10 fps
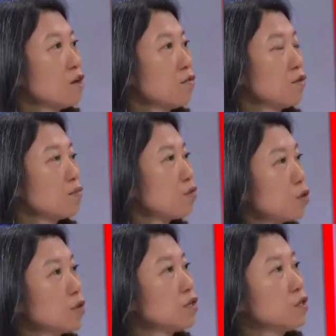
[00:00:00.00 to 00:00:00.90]
the
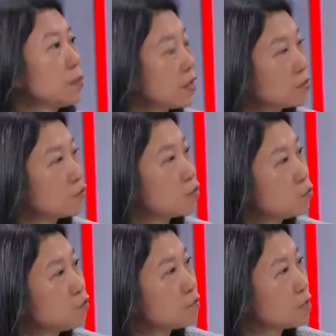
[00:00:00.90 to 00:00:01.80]
pro-independence
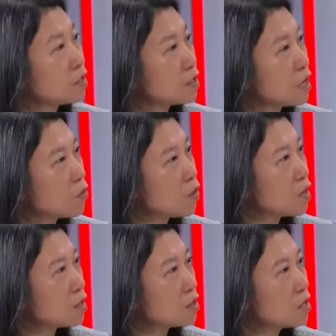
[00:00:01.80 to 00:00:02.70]
movement in
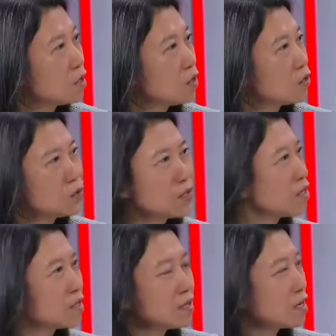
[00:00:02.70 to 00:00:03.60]
Taiwan. So
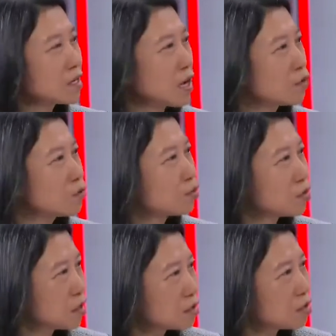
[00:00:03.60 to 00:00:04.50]
isn't that
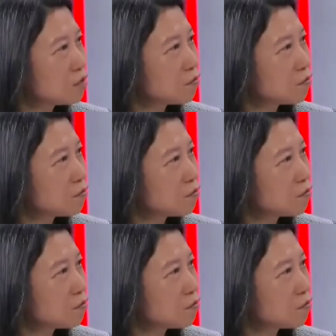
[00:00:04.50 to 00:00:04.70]
counterproductive